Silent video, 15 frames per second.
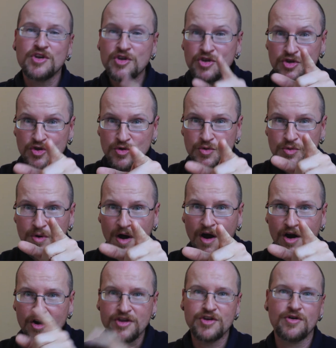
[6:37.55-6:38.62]
You
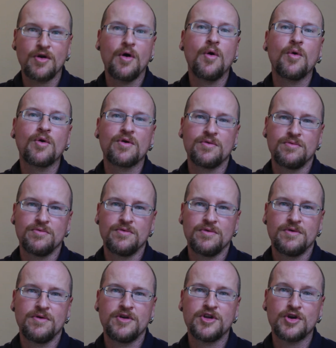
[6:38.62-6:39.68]
are your
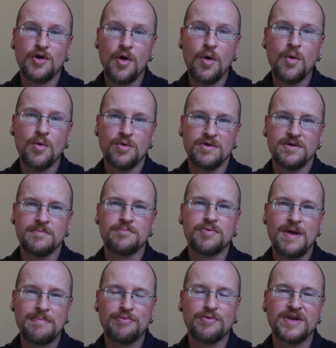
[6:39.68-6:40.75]
own
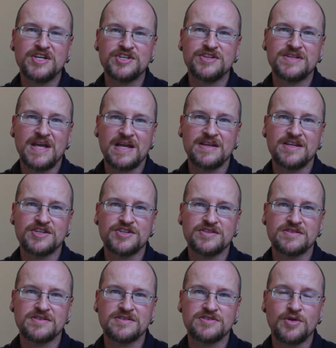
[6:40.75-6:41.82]
preparation
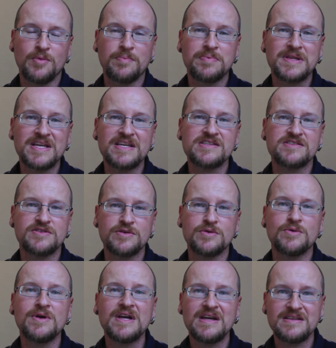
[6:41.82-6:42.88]
technicians. So please
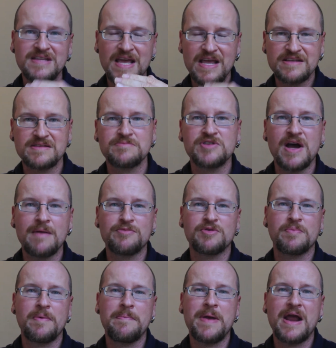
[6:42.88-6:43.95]
do take some time to
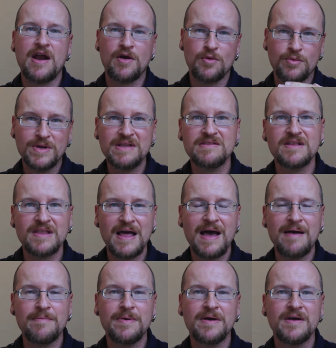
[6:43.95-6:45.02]
prepare. Read the
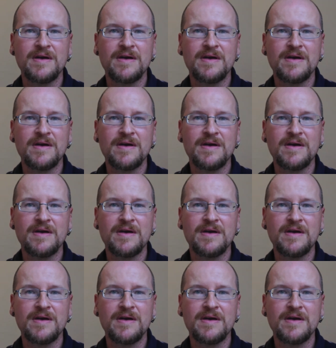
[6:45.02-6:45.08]
lab